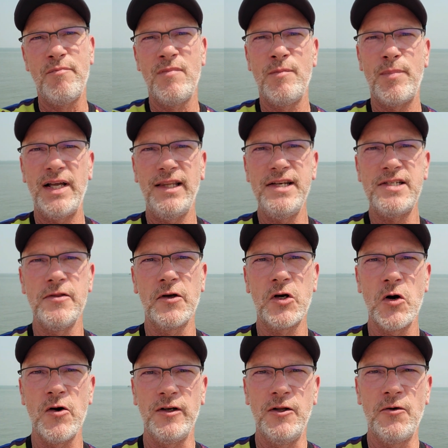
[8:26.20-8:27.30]
My lease in the
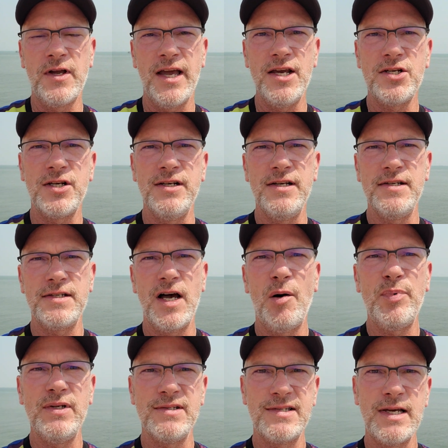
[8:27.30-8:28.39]
current location is
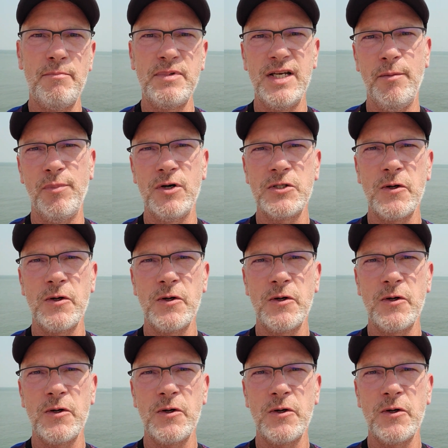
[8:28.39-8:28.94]
up in September,